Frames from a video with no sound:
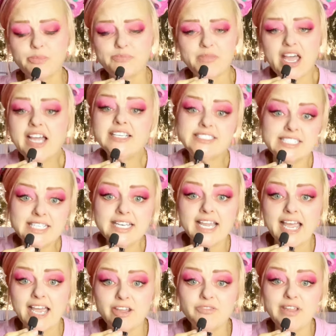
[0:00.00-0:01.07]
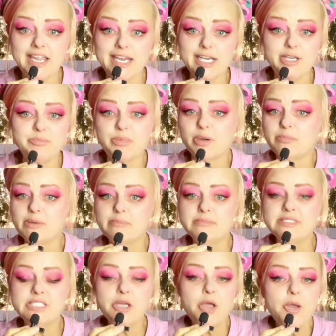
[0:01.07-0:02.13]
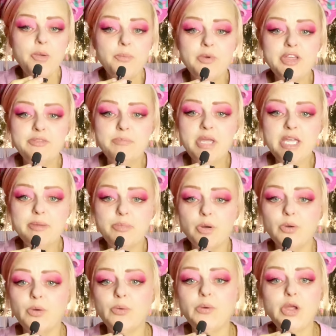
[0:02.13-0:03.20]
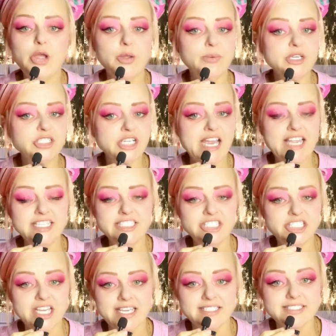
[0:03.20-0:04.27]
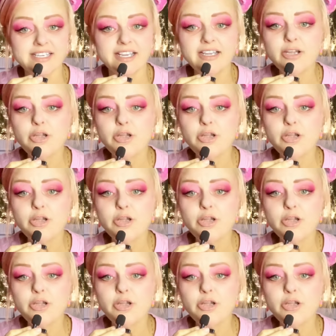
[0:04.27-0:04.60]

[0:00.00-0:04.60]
I didn't have any problems with people who were transgender